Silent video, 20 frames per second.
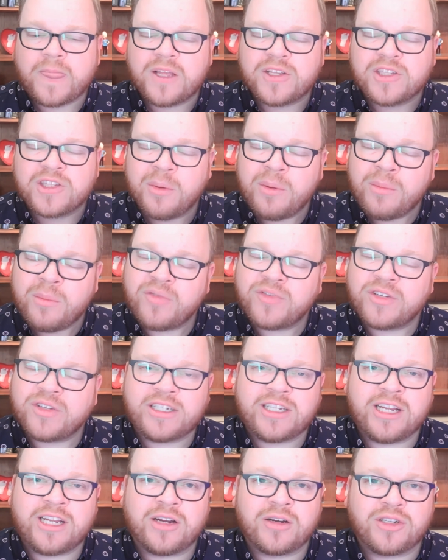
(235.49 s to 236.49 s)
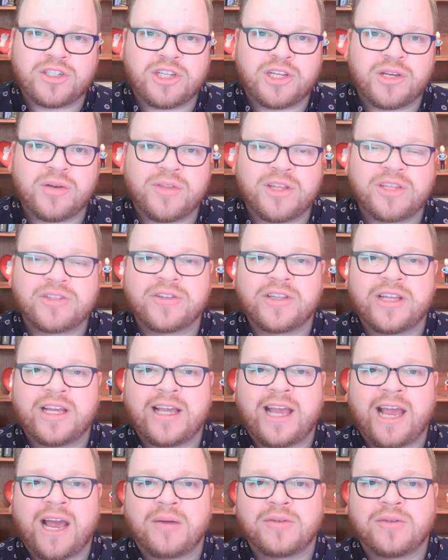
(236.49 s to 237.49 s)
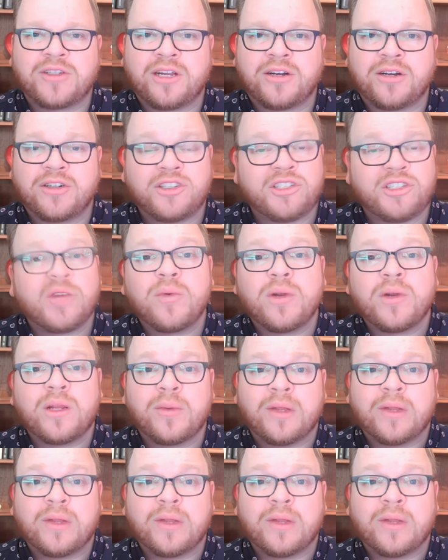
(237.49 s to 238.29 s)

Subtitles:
So then we move to tier 2. These are the accounts that are still really,